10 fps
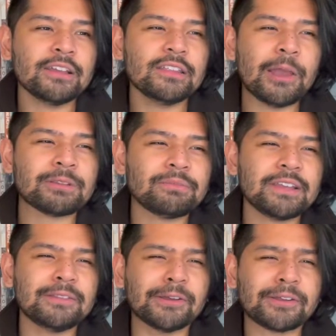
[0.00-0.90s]
there was
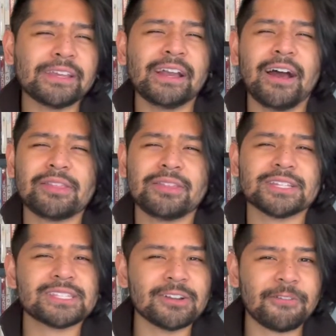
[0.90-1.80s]
something lurking under the
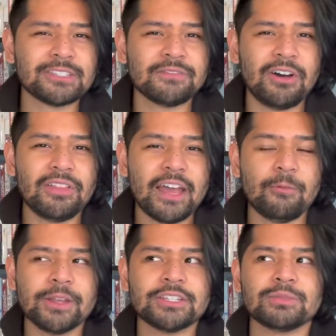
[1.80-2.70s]
surface of all that,
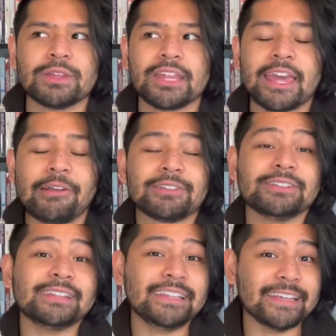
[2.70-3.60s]
which is what the character
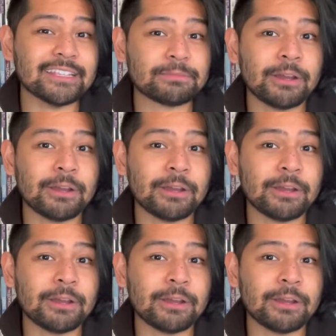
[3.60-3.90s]
needs.